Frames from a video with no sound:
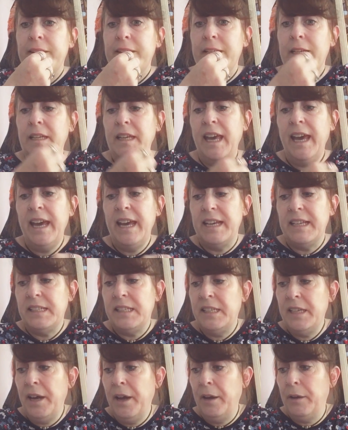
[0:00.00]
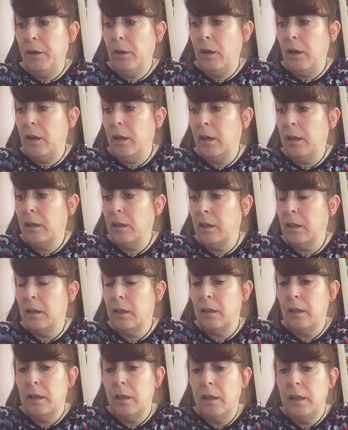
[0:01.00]
Uh, yeah, so
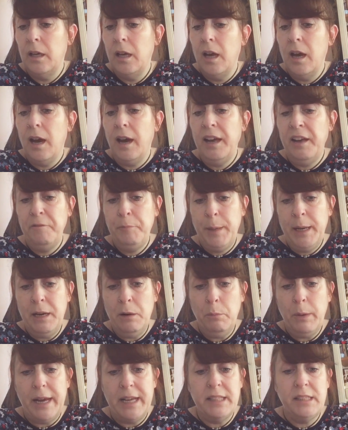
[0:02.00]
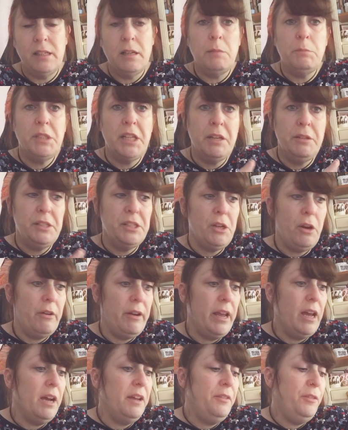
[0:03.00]
I have been away, so I'm so
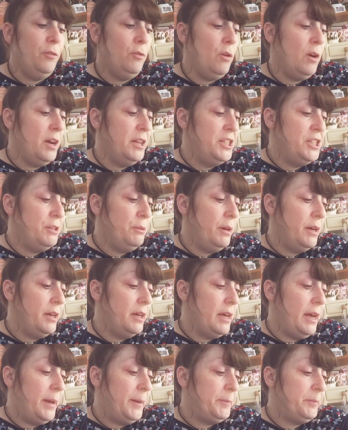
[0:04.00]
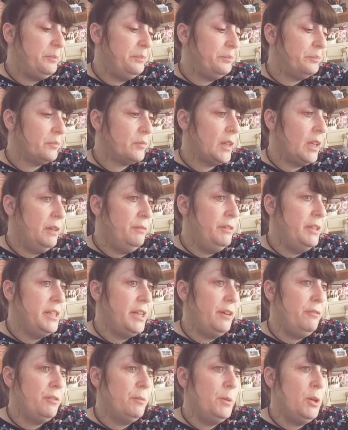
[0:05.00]
sorry. I thought I'd do a, um, a
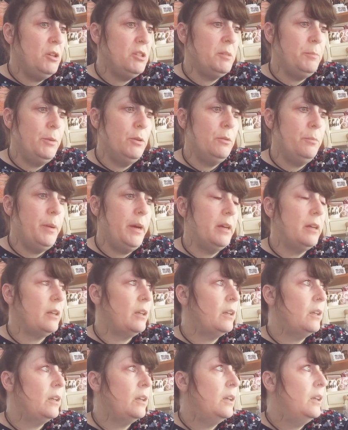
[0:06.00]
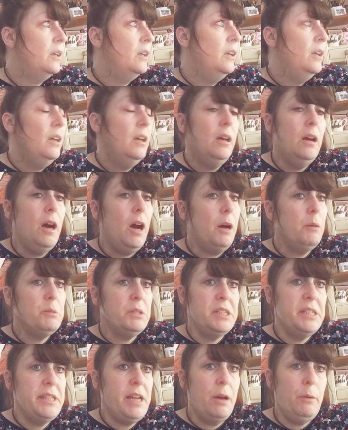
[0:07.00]
video from the hospital, but I
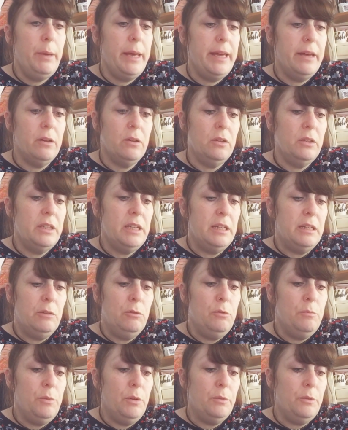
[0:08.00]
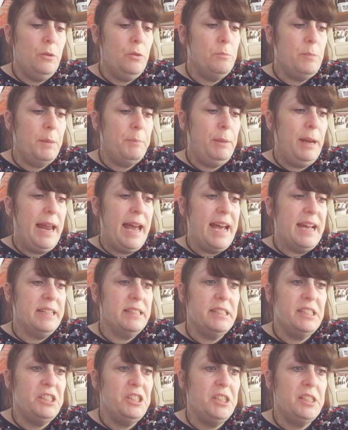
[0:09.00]
was so ill. All, all my
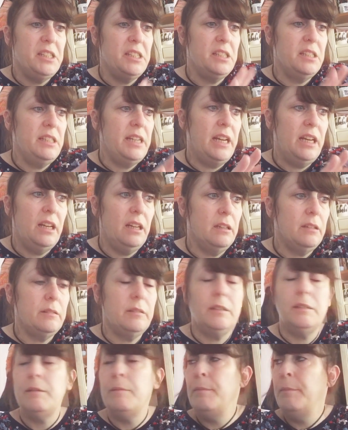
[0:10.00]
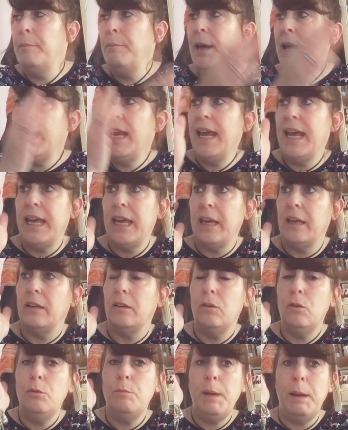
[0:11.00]
plans just didn't... Millie!
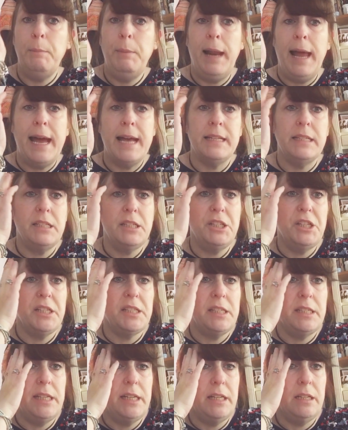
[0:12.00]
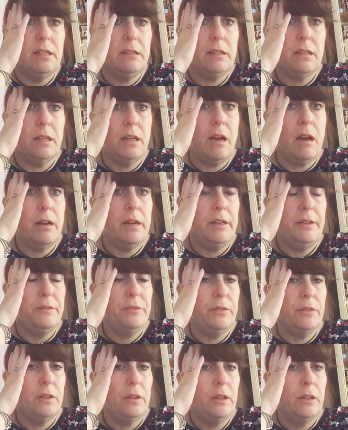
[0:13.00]
all my plans just didn't kind of